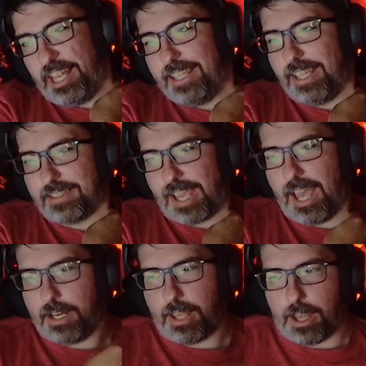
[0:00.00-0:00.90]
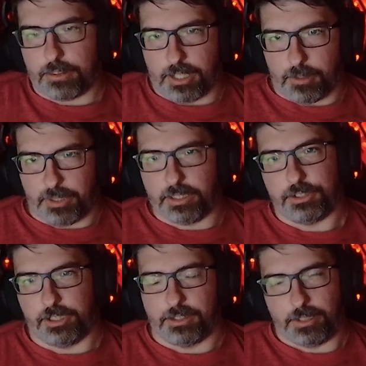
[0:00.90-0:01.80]
it's kind of out there because
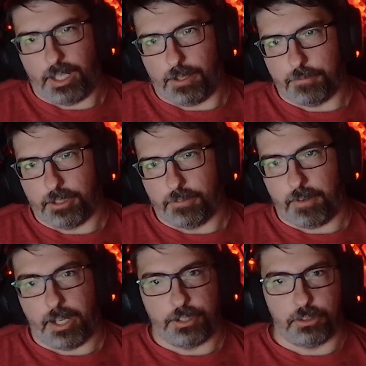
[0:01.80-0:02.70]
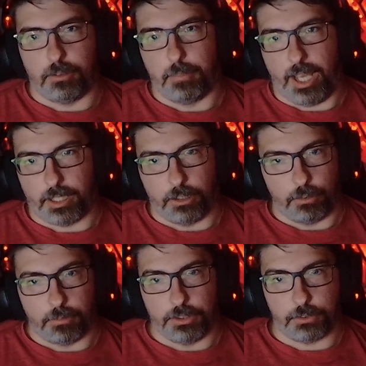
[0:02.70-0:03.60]
she doesn't have the financial backing
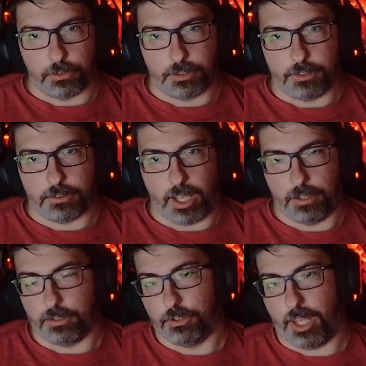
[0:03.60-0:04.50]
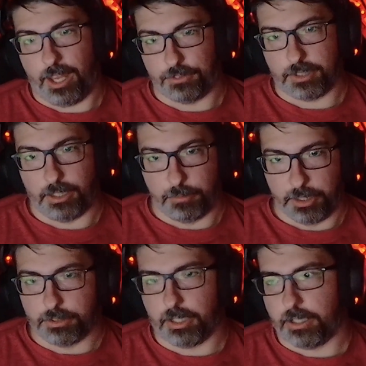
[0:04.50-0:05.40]
or resources to do that outside the
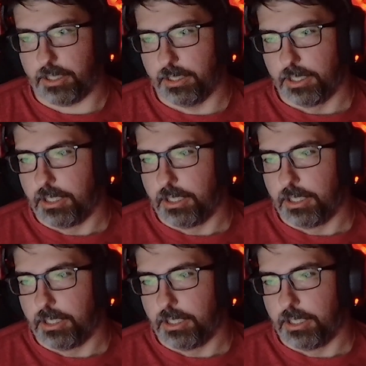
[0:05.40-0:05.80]
military.